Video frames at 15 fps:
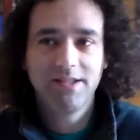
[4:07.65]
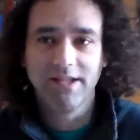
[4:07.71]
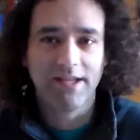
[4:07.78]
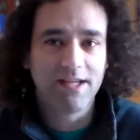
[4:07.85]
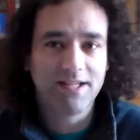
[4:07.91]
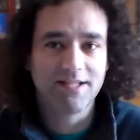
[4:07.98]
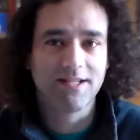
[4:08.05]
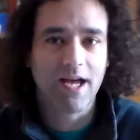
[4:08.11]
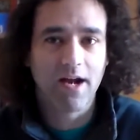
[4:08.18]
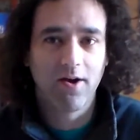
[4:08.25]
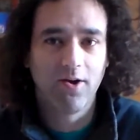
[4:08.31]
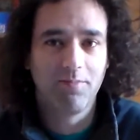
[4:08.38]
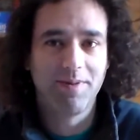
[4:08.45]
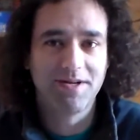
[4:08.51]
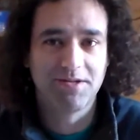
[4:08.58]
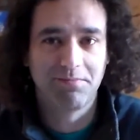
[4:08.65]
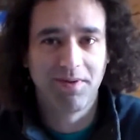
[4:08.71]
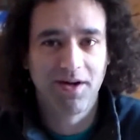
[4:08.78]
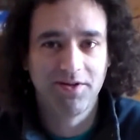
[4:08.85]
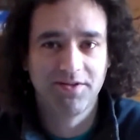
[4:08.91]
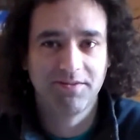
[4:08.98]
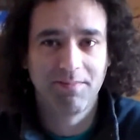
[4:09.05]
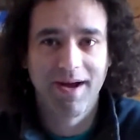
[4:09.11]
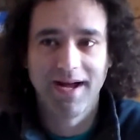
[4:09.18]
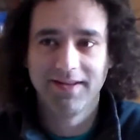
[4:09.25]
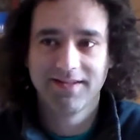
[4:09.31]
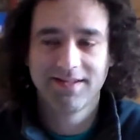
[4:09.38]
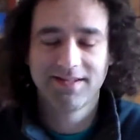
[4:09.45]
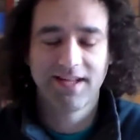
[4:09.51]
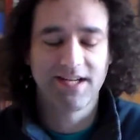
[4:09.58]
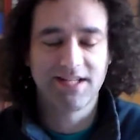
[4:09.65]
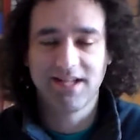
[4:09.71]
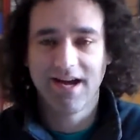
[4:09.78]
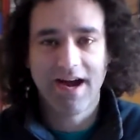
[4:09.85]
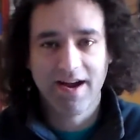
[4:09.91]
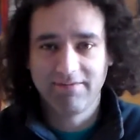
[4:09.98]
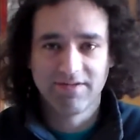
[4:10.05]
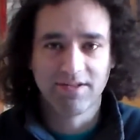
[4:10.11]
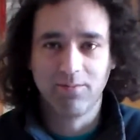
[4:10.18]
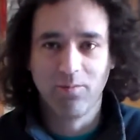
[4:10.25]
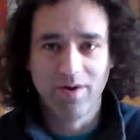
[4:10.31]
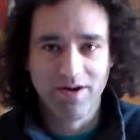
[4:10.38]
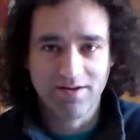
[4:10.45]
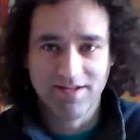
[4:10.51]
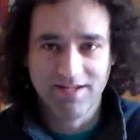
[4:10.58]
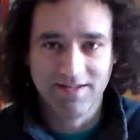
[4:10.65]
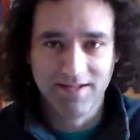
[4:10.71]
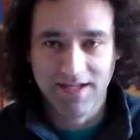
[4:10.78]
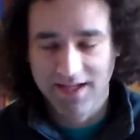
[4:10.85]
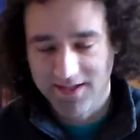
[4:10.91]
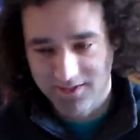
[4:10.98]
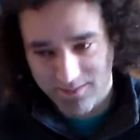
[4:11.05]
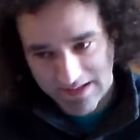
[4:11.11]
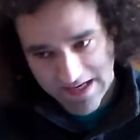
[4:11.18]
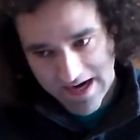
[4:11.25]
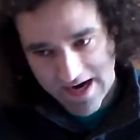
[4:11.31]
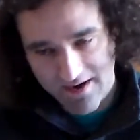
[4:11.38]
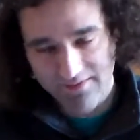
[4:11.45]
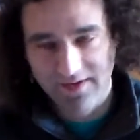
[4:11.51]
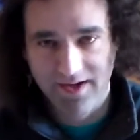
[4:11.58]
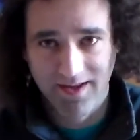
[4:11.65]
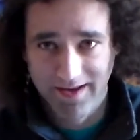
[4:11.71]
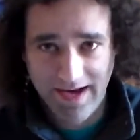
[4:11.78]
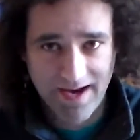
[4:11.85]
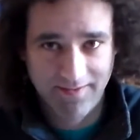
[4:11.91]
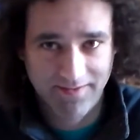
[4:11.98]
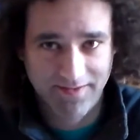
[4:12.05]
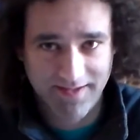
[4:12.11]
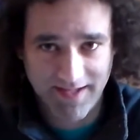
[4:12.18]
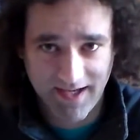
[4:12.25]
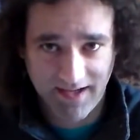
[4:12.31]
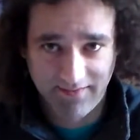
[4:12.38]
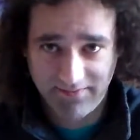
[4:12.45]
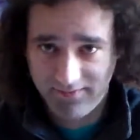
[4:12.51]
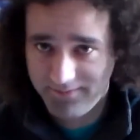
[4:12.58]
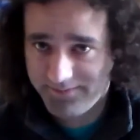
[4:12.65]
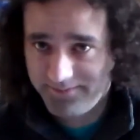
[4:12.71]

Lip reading: your kid's got a whole bunch of bald spots. Like they have some weird disease, the hair falling out and stuff.